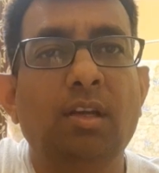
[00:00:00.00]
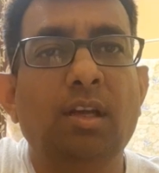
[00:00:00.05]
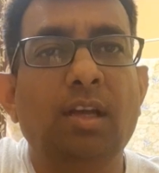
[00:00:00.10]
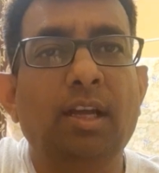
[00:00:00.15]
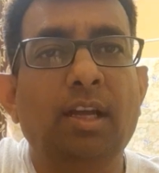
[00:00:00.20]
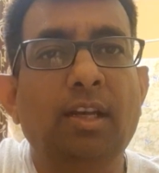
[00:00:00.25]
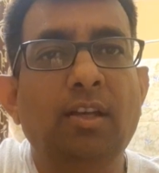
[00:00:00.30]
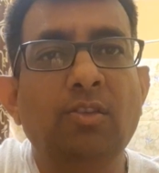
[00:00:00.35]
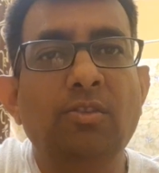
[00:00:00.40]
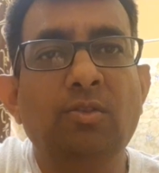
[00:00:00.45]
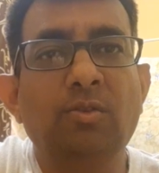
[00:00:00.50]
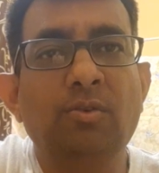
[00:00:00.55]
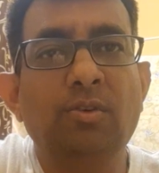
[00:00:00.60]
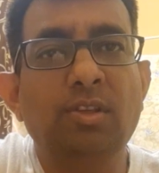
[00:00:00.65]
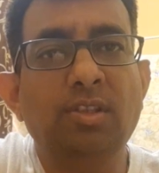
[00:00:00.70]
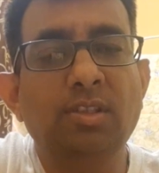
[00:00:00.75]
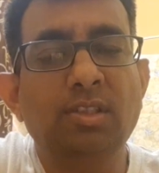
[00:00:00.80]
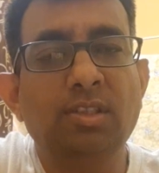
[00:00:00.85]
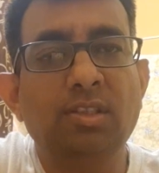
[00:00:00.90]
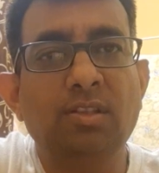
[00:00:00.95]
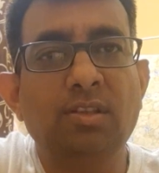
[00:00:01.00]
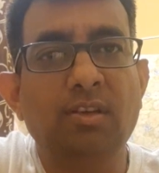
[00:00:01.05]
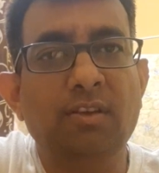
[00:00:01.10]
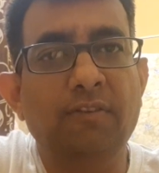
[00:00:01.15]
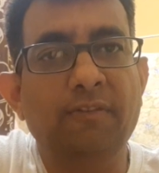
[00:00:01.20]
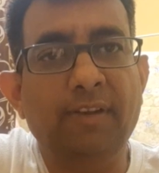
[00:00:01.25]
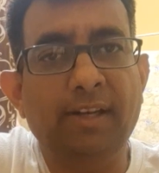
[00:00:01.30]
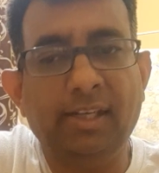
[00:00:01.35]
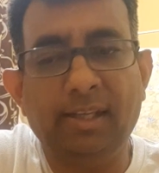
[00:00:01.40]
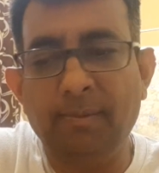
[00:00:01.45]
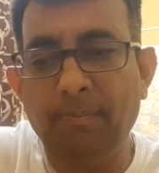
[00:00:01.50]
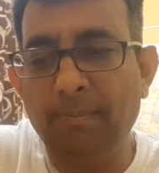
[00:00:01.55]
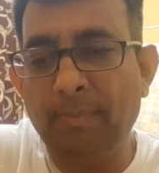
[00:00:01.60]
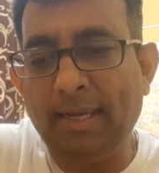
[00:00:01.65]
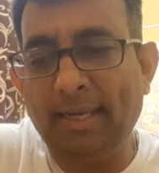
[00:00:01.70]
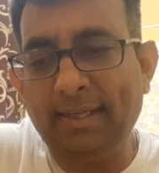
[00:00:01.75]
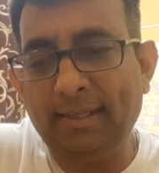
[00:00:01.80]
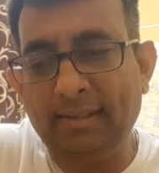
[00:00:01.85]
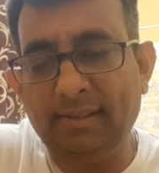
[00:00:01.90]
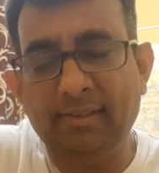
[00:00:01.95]
Hello students, welcome
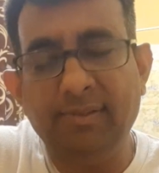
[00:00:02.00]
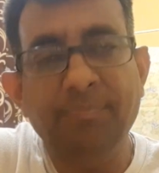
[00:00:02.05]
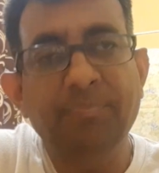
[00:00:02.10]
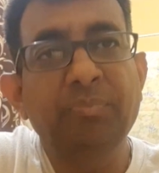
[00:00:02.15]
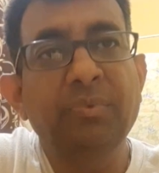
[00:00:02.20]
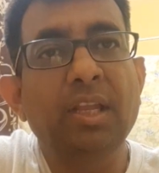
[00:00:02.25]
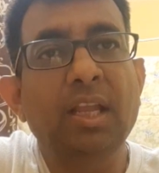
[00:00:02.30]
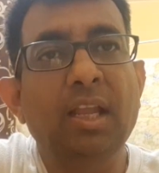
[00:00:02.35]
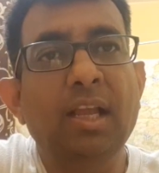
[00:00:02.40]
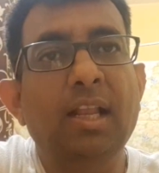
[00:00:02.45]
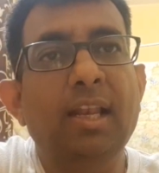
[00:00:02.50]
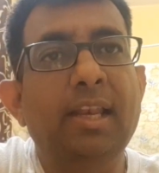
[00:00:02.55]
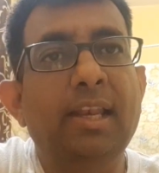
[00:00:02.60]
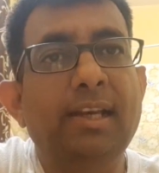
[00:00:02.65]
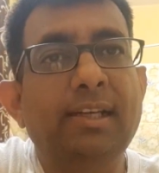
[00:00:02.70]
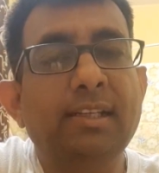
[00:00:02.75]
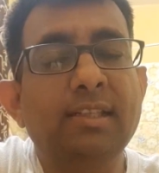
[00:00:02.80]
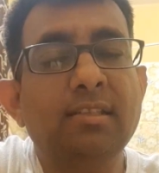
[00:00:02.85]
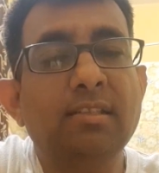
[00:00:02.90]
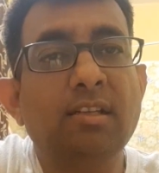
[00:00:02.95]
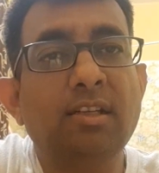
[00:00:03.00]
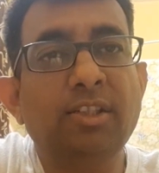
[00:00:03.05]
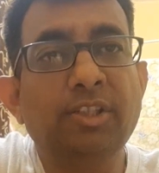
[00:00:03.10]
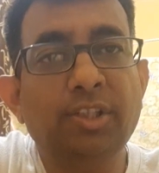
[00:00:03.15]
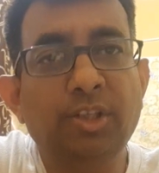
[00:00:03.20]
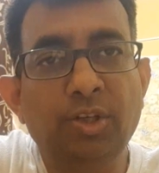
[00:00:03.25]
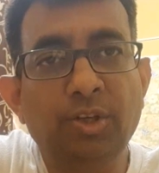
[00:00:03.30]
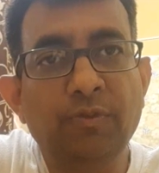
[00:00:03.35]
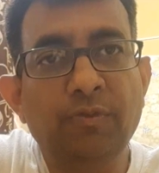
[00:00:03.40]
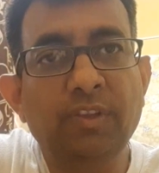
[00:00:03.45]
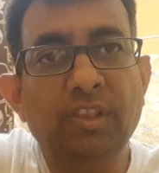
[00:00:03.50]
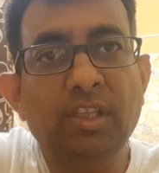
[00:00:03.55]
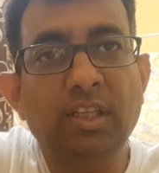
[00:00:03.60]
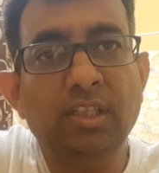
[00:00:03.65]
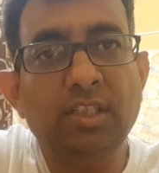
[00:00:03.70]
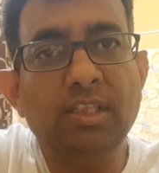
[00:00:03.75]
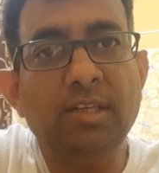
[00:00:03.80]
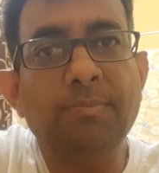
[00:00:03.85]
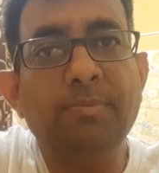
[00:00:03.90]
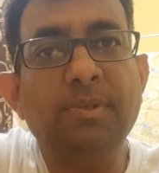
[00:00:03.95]
back. Let us continue with the
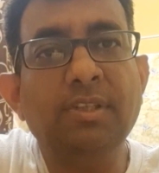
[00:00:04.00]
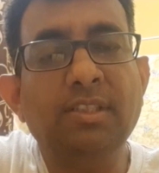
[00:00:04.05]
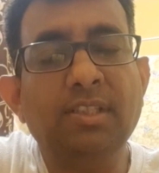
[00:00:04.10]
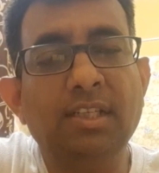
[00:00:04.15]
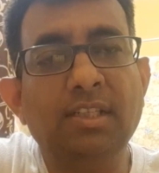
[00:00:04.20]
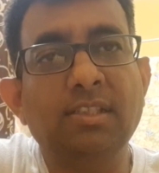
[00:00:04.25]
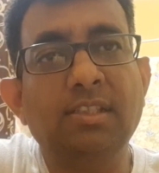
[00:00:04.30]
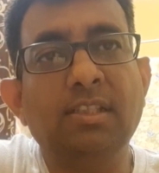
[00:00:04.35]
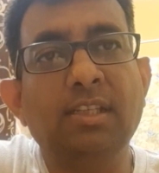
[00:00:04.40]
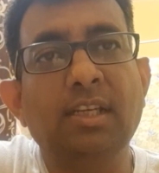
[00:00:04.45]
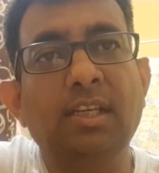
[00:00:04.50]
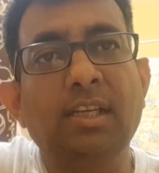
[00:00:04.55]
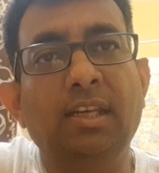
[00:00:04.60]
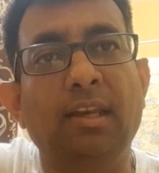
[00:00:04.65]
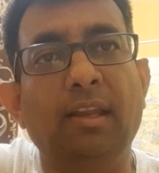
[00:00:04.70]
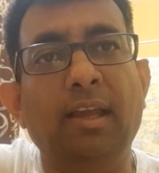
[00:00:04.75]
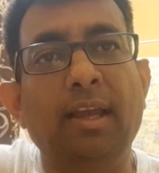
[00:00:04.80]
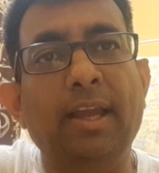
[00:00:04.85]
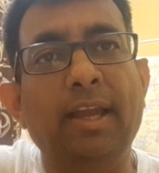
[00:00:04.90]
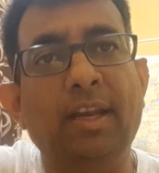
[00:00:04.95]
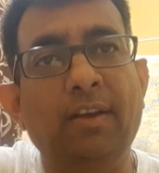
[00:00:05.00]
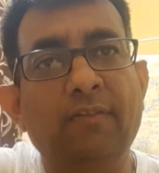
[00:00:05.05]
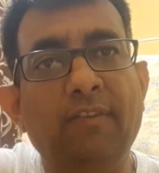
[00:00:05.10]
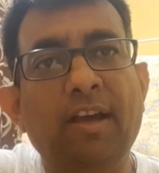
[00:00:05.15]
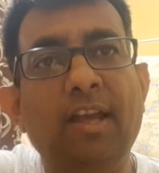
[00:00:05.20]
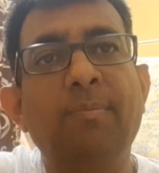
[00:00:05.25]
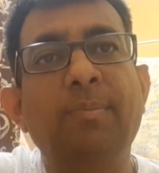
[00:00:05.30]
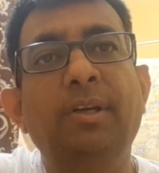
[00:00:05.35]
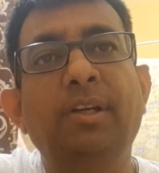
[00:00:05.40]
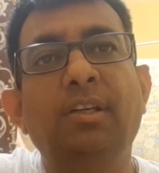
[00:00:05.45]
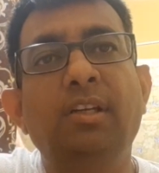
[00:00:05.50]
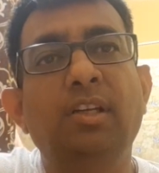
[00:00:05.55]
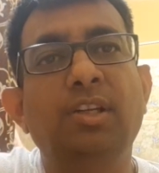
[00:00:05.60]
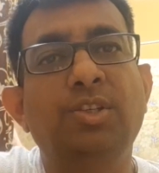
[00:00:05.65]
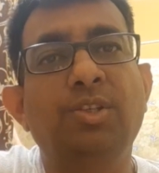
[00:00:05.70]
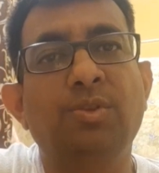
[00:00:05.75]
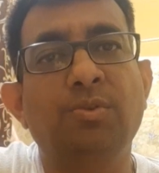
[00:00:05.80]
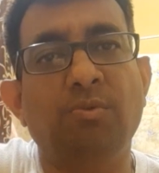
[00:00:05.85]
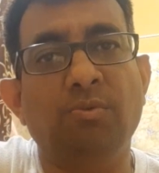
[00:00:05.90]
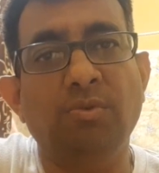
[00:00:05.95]
chapter 16 environmental
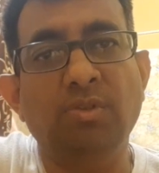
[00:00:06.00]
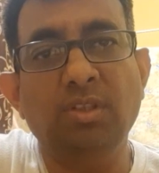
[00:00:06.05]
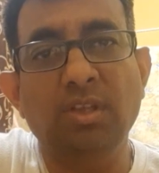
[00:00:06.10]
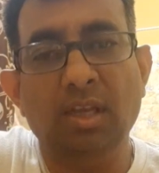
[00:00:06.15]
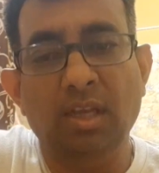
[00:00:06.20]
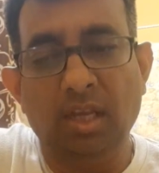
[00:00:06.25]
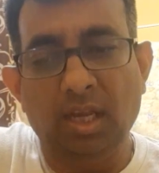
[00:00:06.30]
issues.